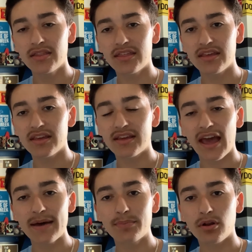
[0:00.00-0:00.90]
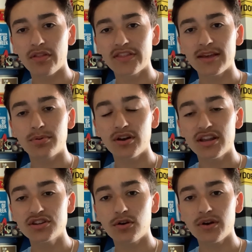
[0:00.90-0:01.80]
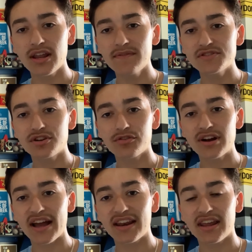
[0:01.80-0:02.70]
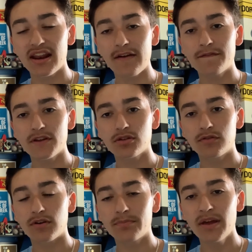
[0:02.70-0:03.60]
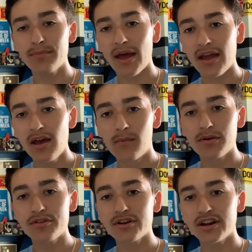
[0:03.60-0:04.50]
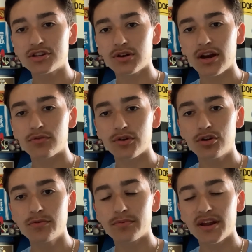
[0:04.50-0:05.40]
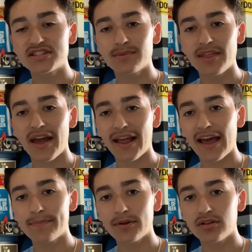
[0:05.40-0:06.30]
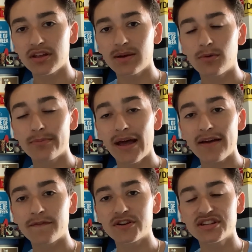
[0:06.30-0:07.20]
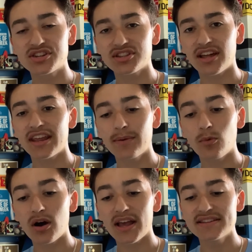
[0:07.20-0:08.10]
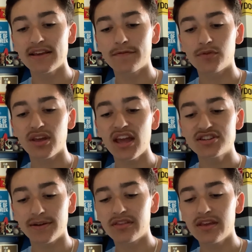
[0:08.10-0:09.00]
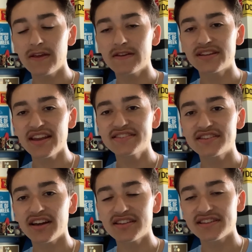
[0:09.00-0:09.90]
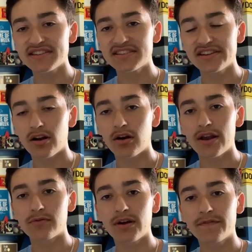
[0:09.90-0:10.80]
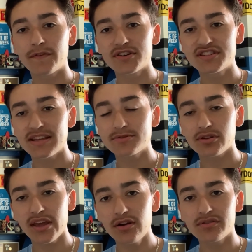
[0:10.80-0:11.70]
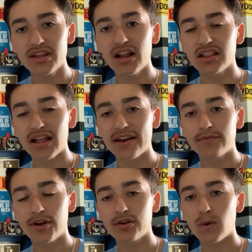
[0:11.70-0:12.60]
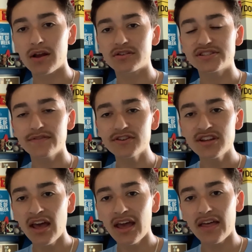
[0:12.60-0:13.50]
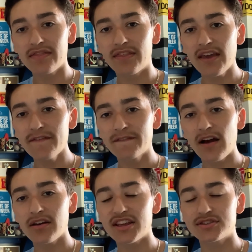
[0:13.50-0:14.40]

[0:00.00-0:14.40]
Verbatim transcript: the capital that they put into Corey Davis. You know, they're not going to get a fifth overall pick back, but they're going to try to recuperate some of that capital and get more back versus just letting him walk as a free agent. The Tennessee Titans, as I said, are a run first team, so they don't need a lot of good wide receivers, and they found a